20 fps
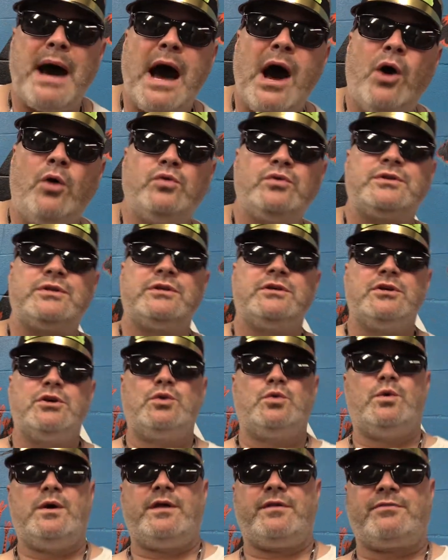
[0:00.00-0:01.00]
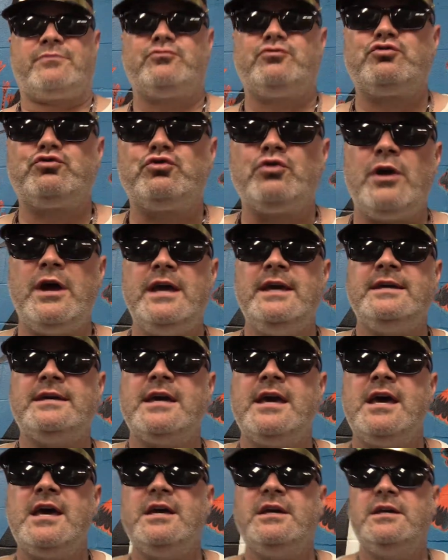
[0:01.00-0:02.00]
bout with
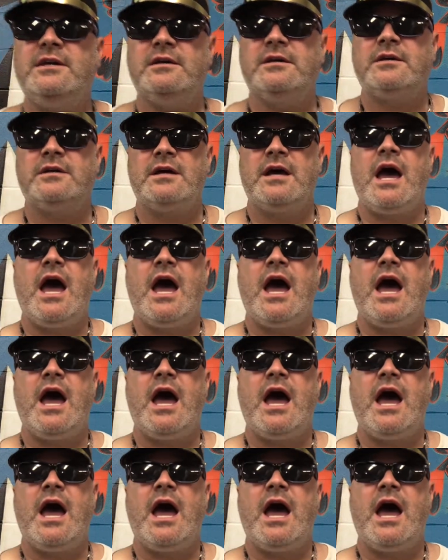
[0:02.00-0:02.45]
drinking,